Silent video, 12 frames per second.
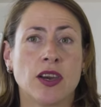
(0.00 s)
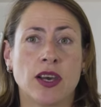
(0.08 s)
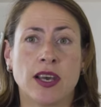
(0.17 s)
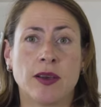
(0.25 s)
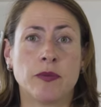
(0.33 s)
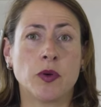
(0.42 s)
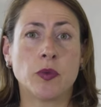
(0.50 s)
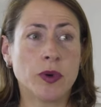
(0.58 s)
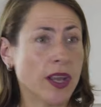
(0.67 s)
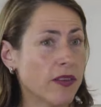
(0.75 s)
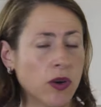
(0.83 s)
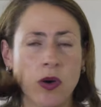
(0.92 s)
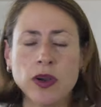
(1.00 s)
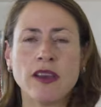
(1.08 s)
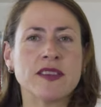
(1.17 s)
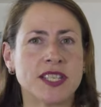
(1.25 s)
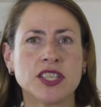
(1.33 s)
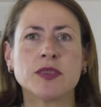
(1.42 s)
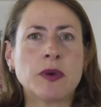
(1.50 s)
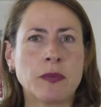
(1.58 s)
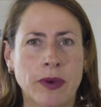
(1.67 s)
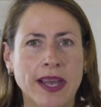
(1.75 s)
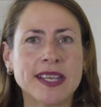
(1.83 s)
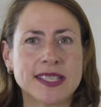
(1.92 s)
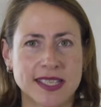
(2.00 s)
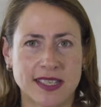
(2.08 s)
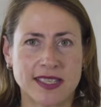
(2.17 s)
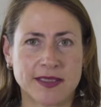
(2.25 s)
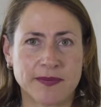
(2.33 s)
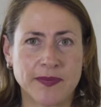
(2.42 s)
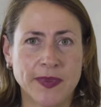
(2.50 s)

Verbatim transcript: um, we have a whole conversation about biases